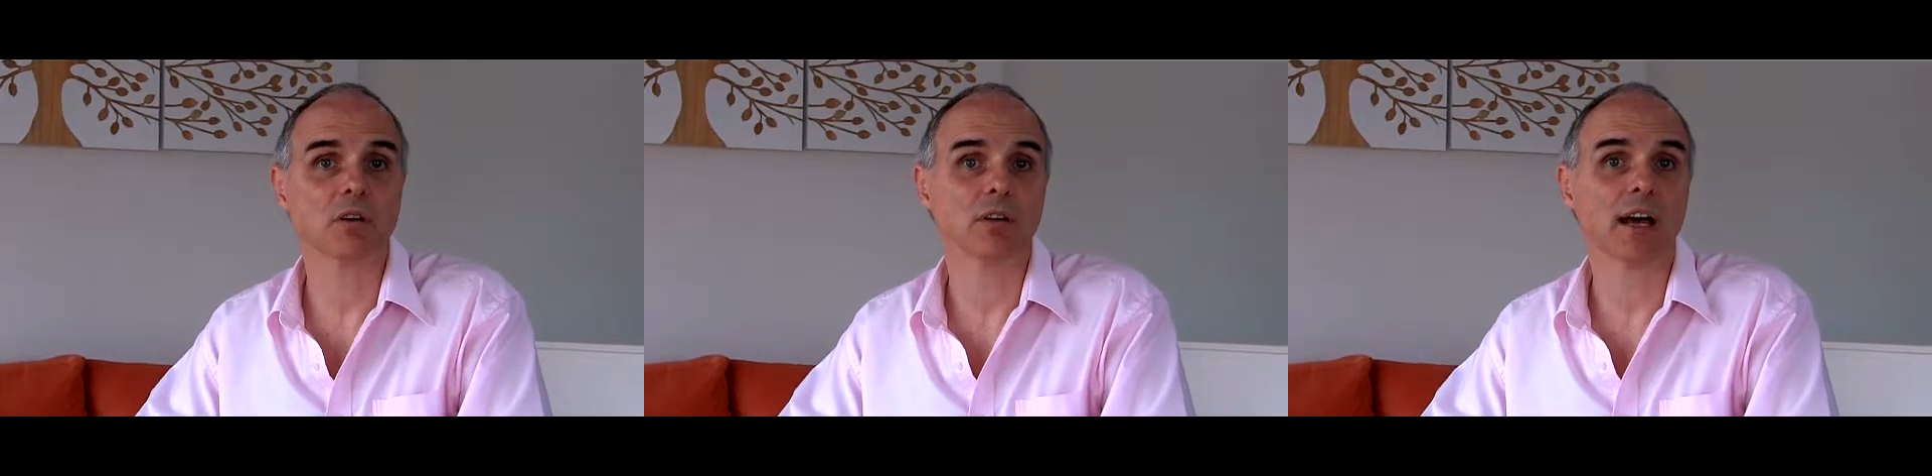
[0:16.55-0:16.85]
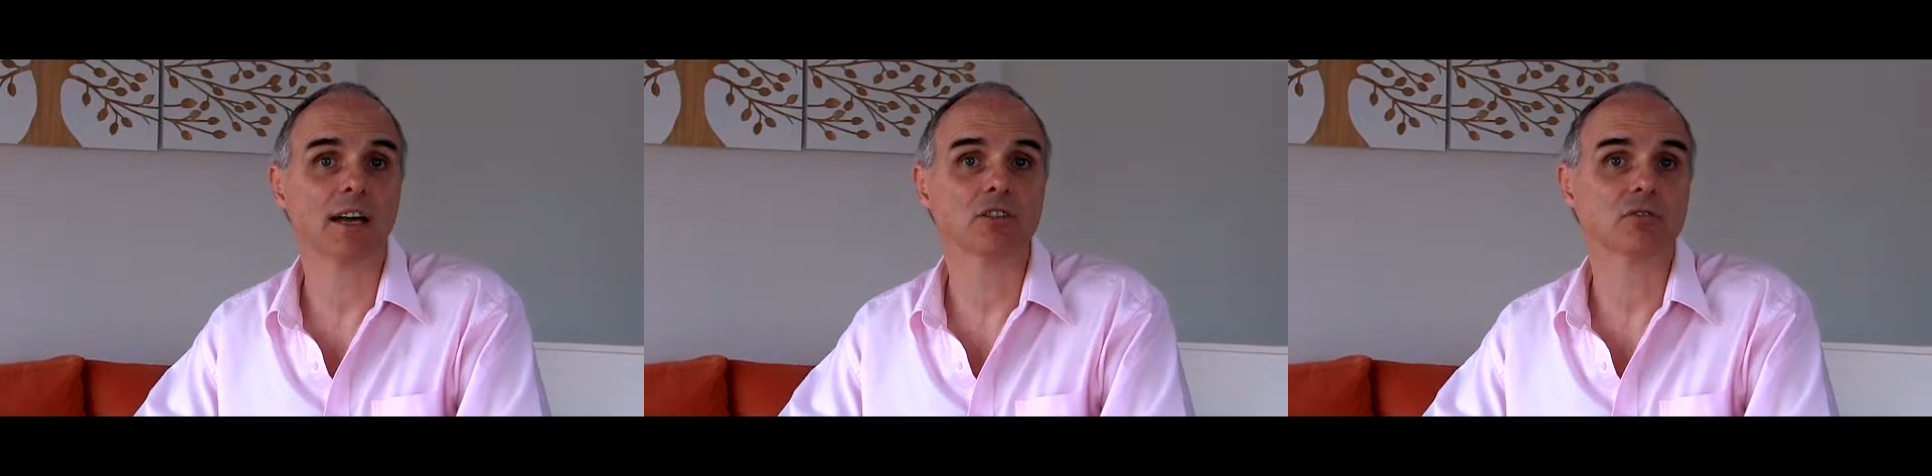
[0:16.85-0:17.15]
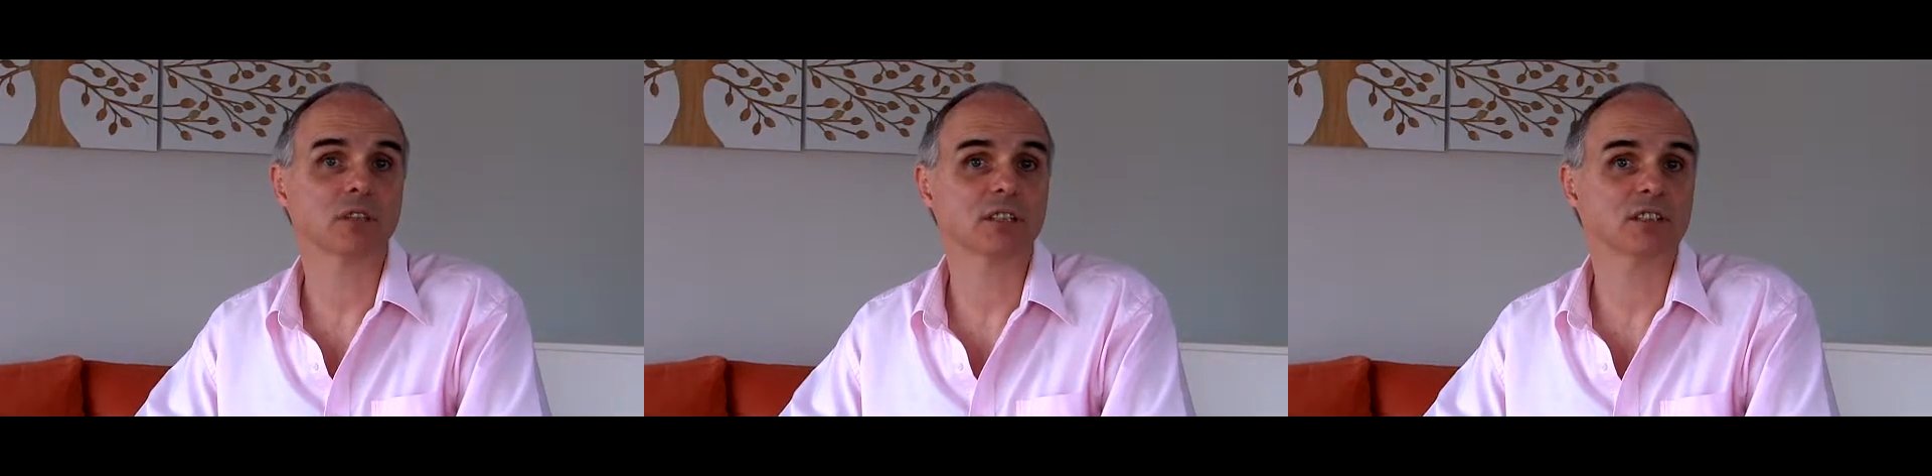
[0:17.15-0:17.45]
on high
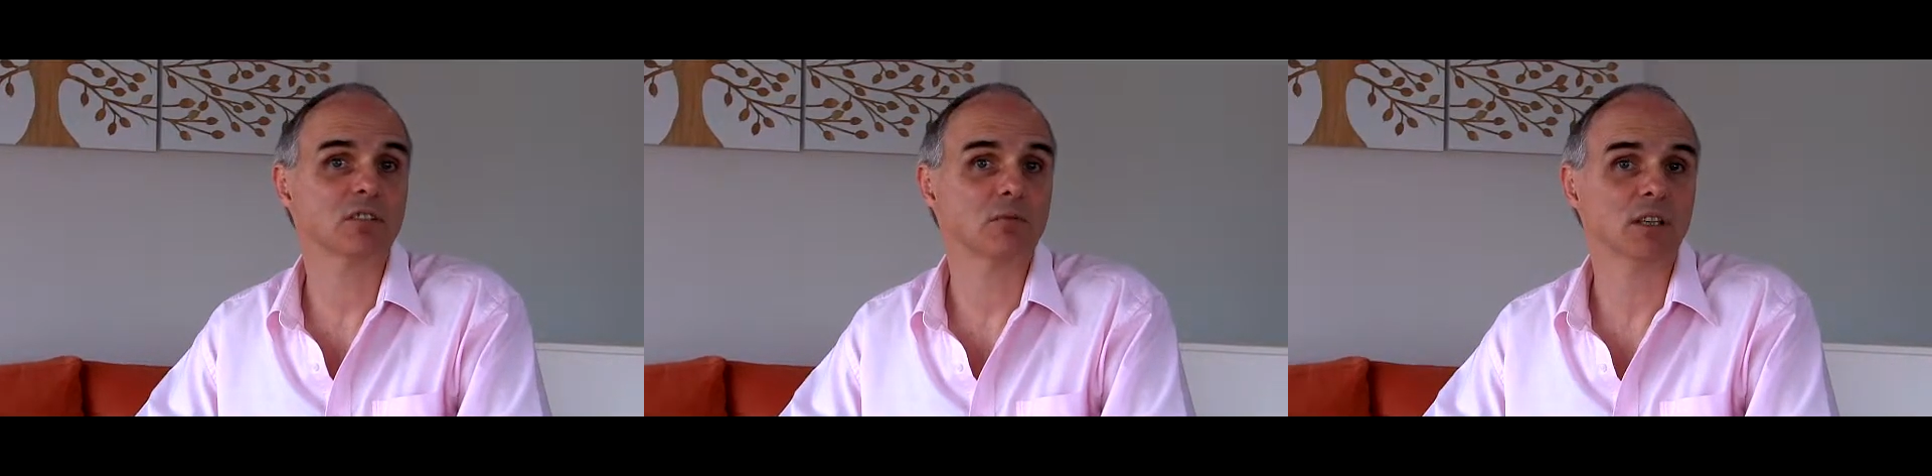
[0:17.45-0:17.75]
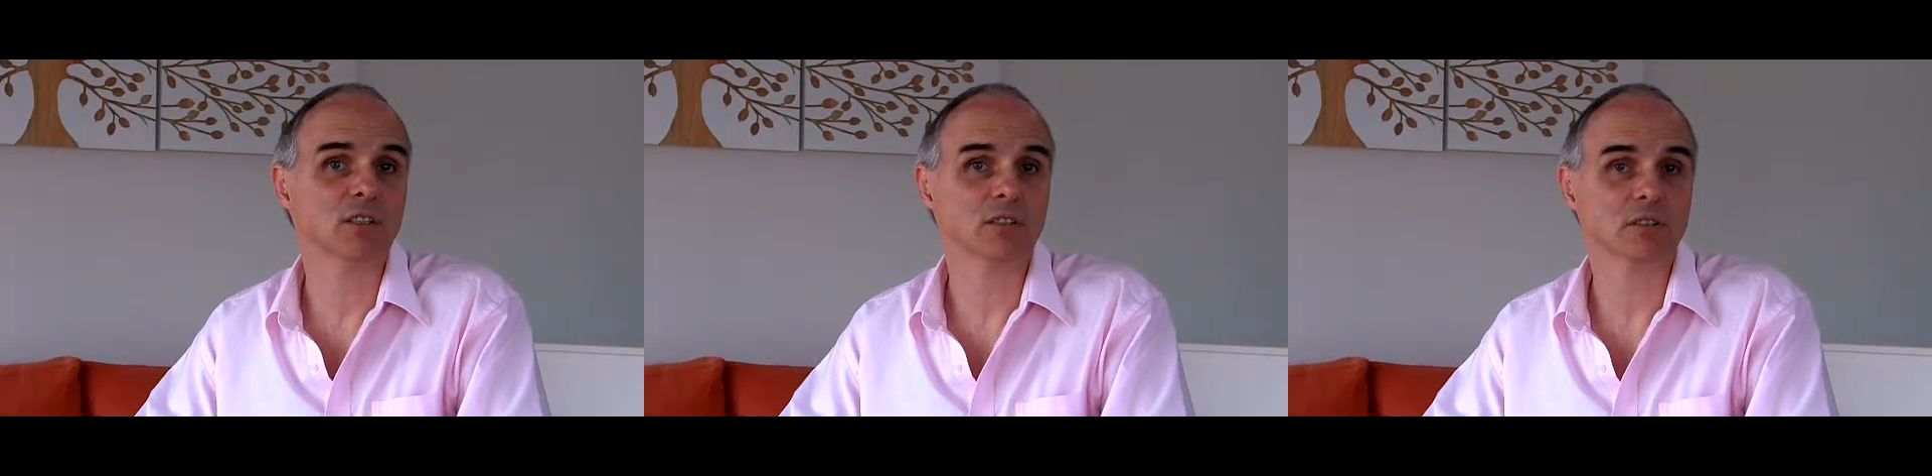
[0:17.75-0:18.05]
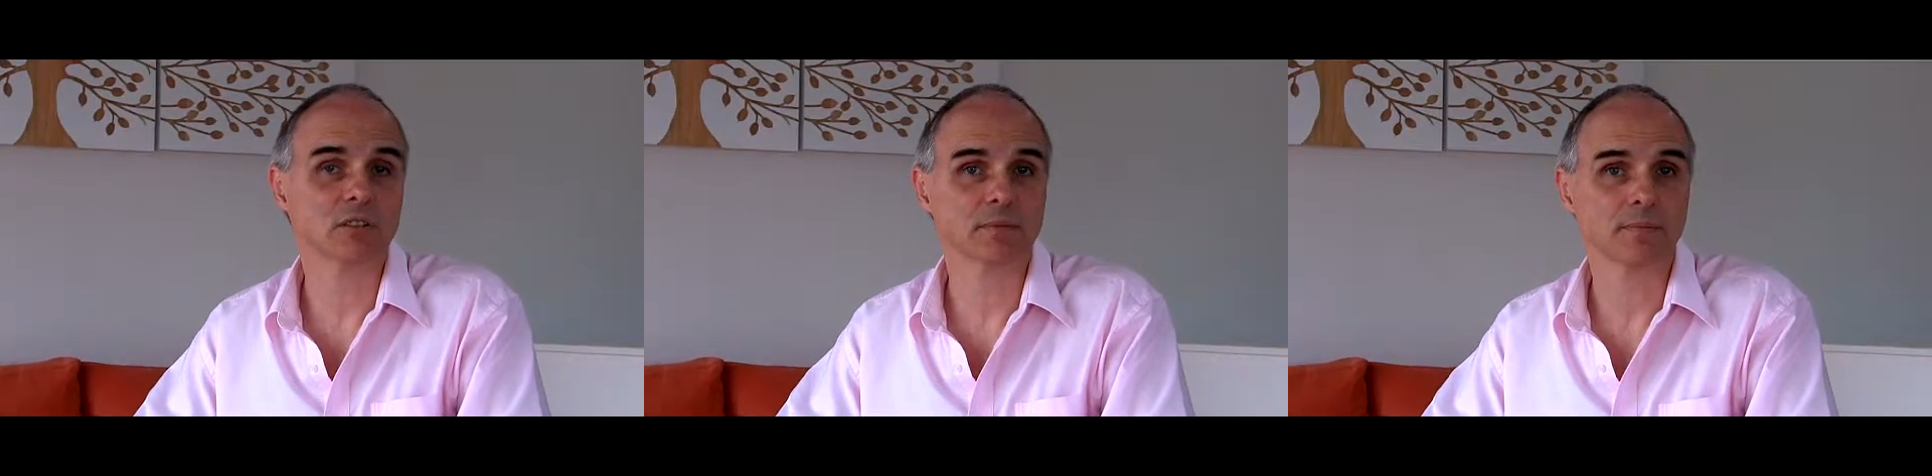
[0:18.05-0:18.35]
streets and the
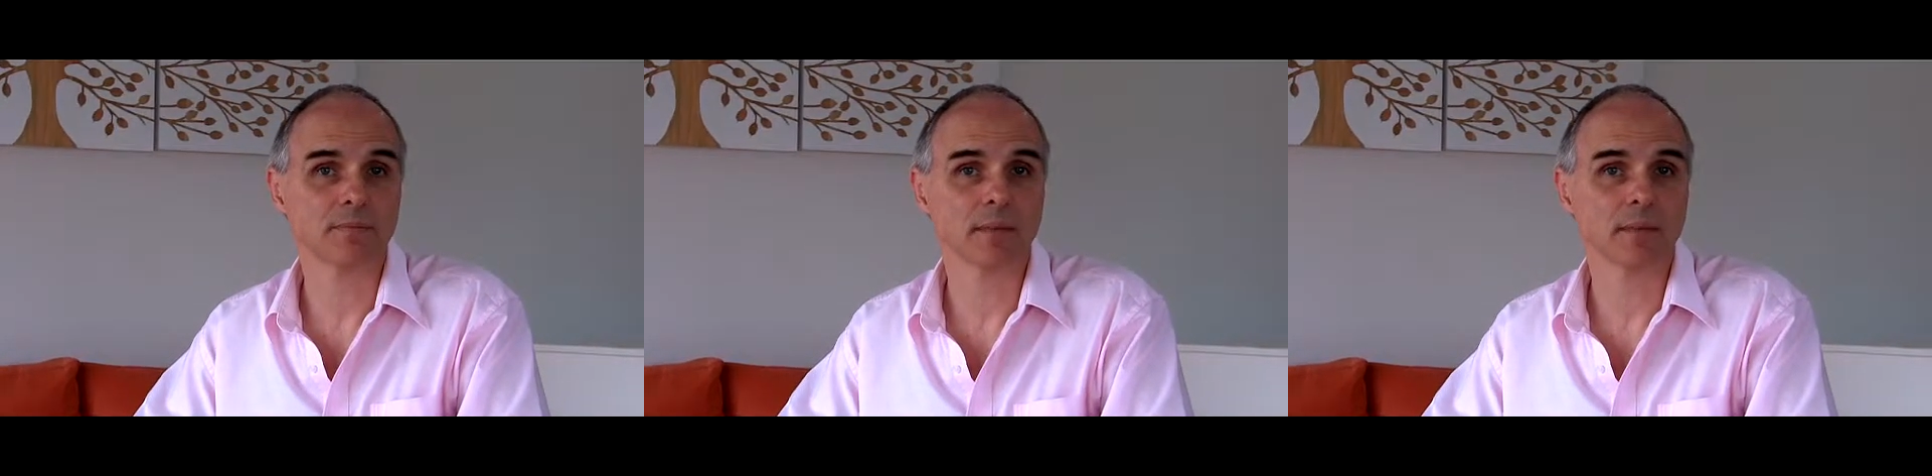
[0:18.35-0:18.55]
regions.